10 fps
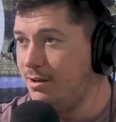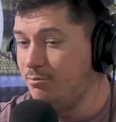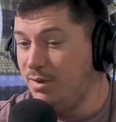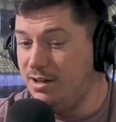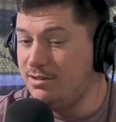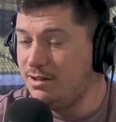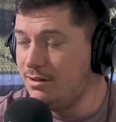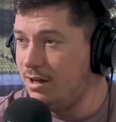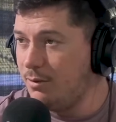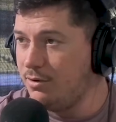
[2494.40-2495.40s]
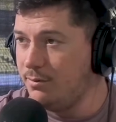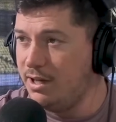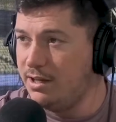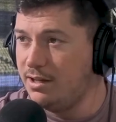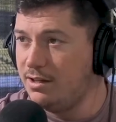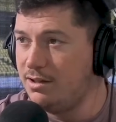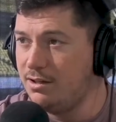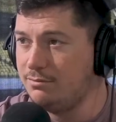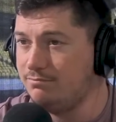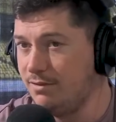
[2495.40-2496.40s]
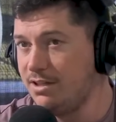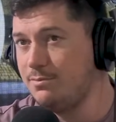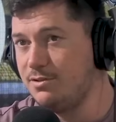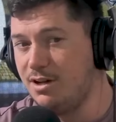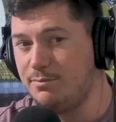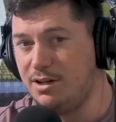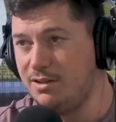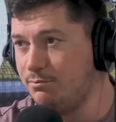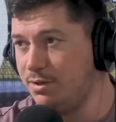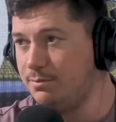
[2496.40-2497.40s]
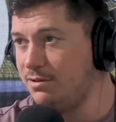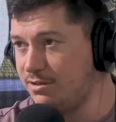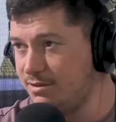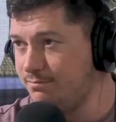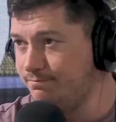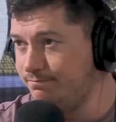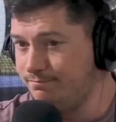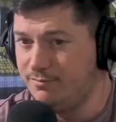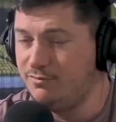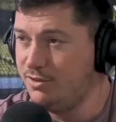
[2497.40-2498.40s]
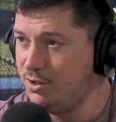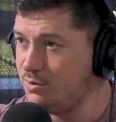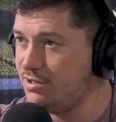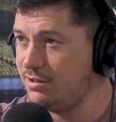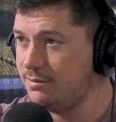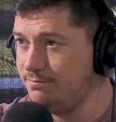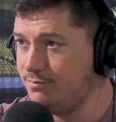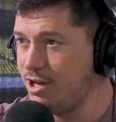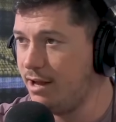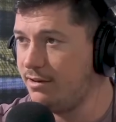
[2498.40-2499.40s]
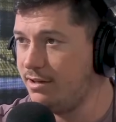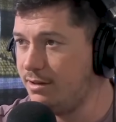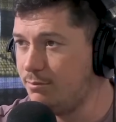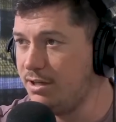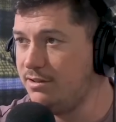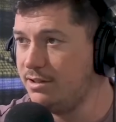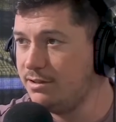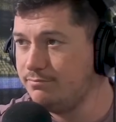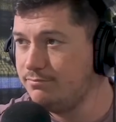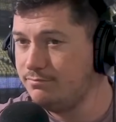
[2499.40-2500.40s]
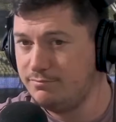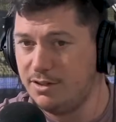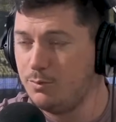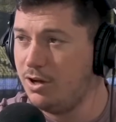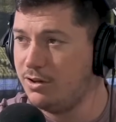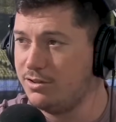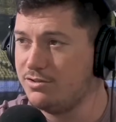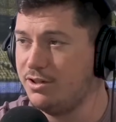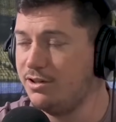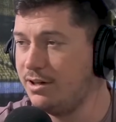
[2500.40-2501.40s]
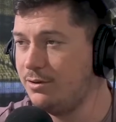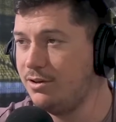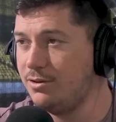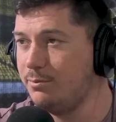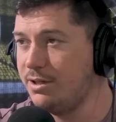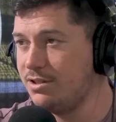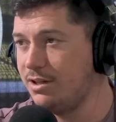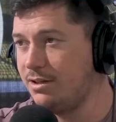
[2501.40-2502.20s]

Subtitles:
because I would have been in Kilnall, I suppose, all my life, and people just used to chatting to you and meeting you walking the street or down the hurling pitch.